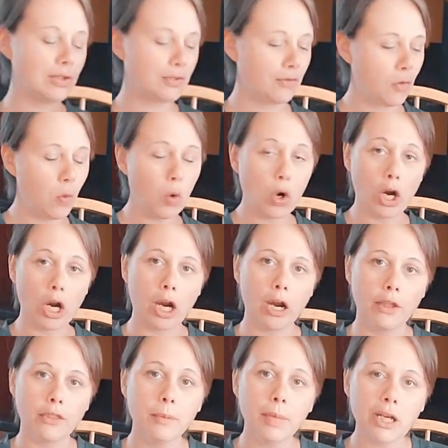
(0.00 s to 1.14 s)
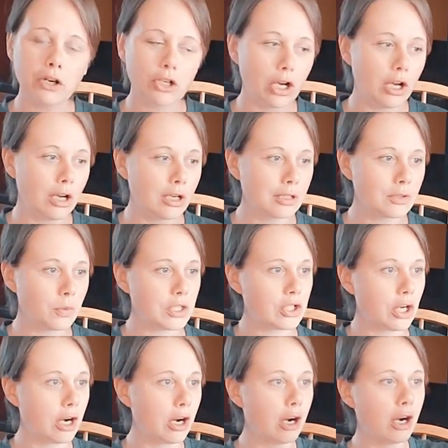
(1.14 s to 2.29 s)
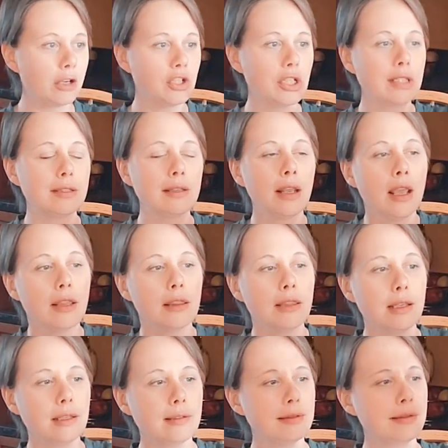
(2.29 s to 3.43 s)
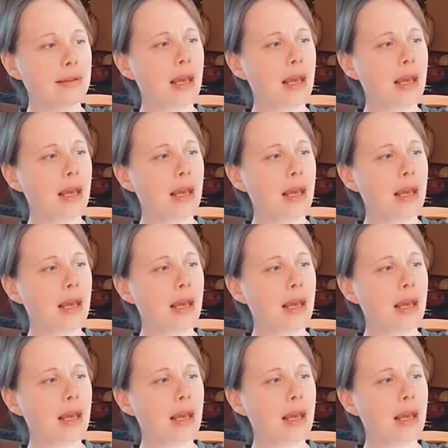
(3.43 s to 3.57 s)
for the bigger dogs, which are just this